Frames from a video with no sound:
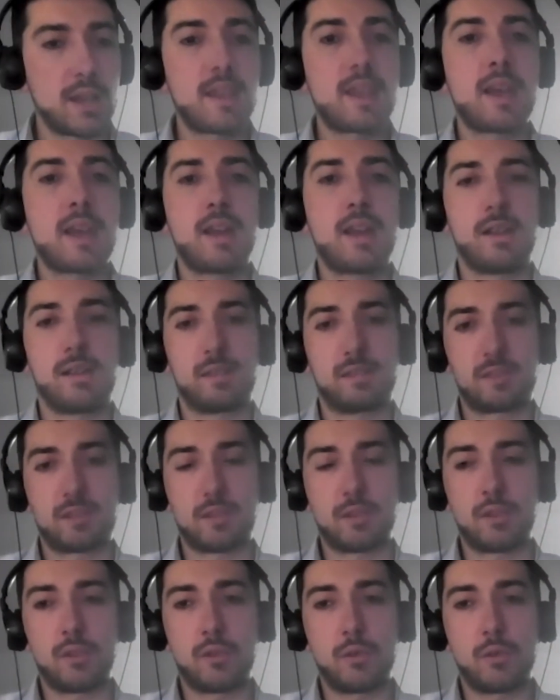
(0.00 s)
Yeah,
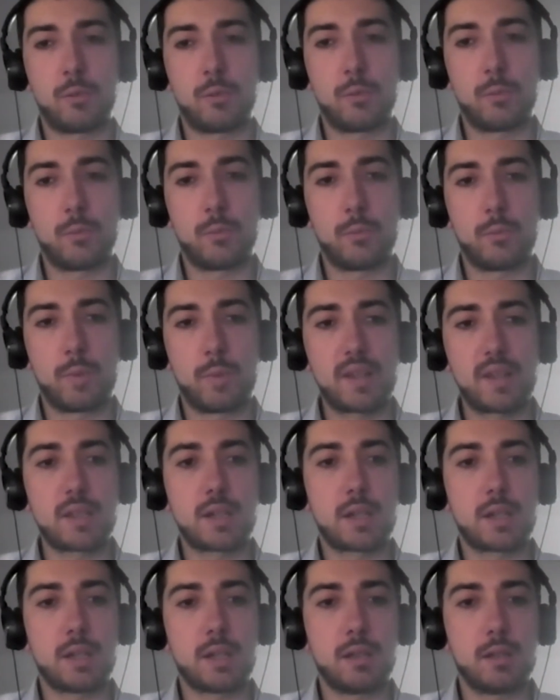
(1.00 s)
so
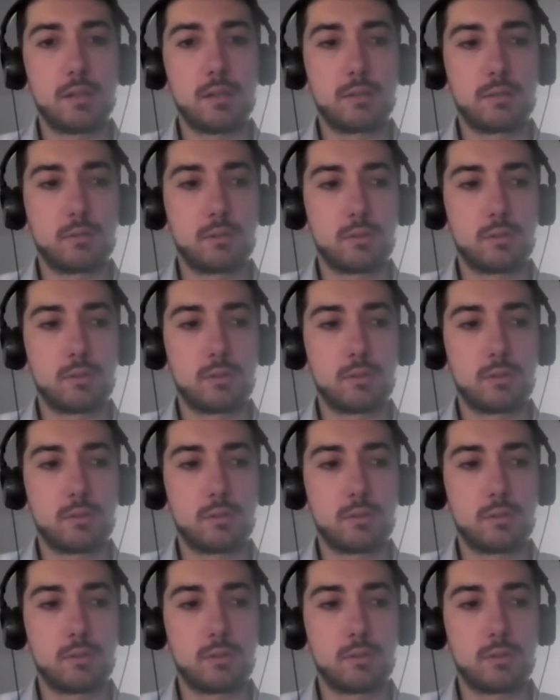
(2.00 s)
basically,